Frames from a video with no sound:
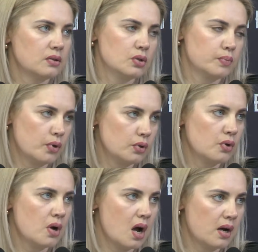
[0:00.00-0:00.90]
grant
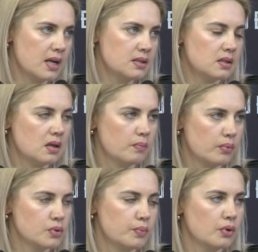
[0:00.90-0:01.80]
the proper
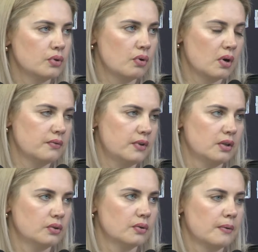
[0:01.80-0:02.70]
status
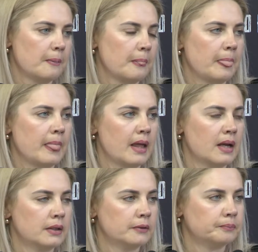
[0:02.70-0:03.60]
to
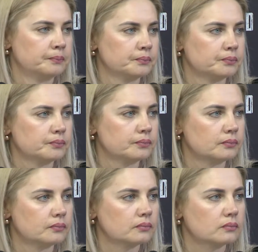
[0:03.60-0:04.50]
children suffering the
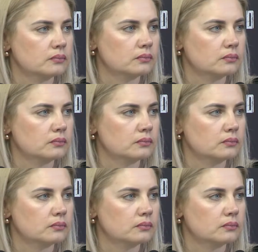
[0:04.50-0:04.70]
armed